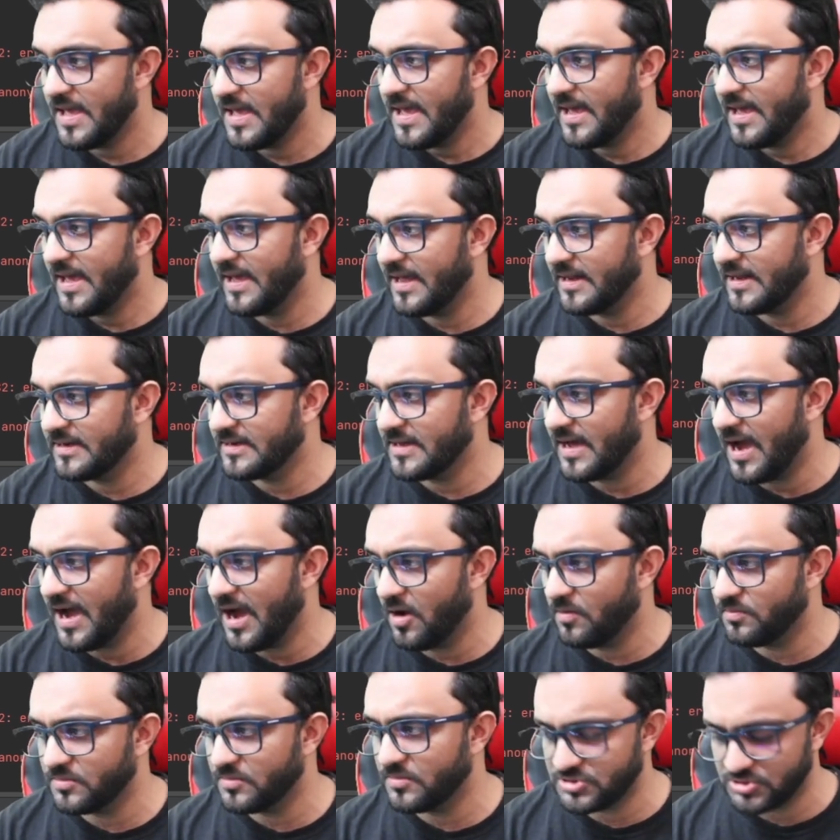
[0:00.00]
And
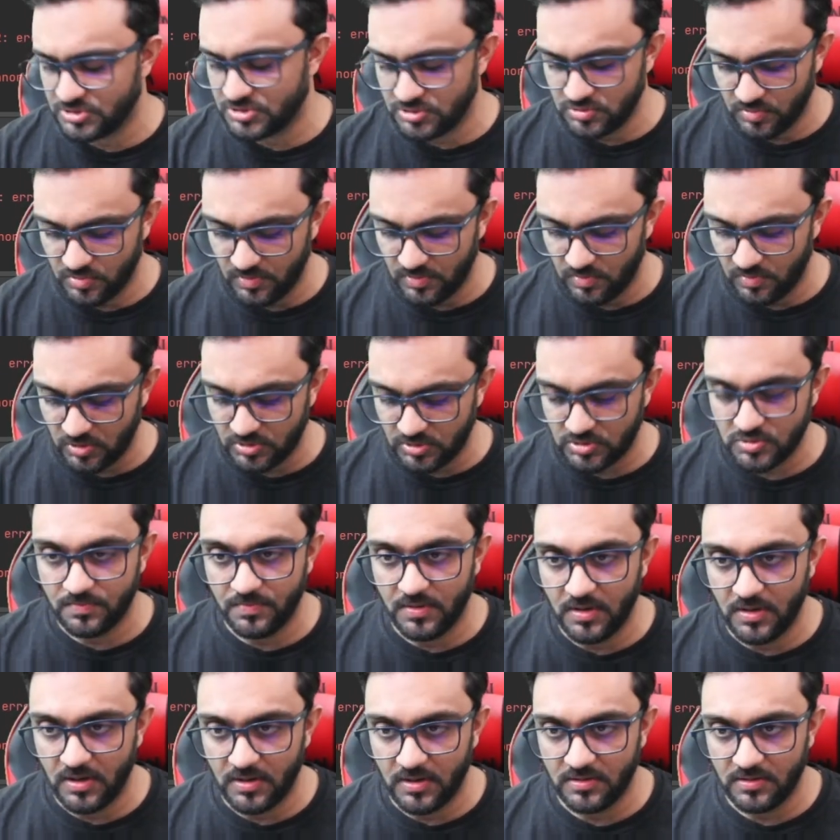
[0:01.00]
how much do we want to
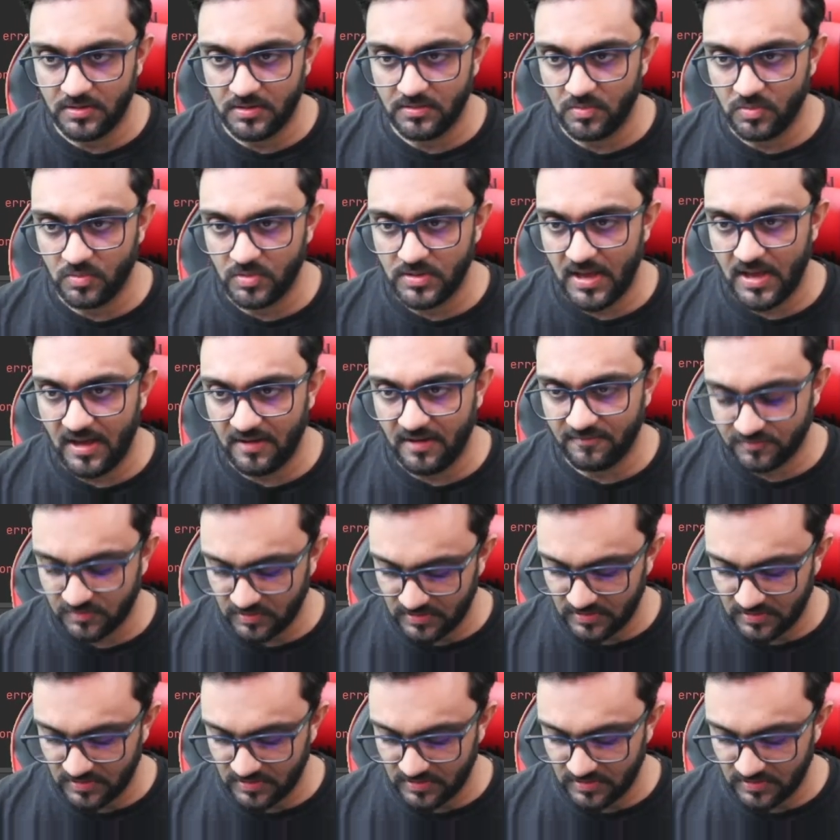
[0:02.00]
blur? We have to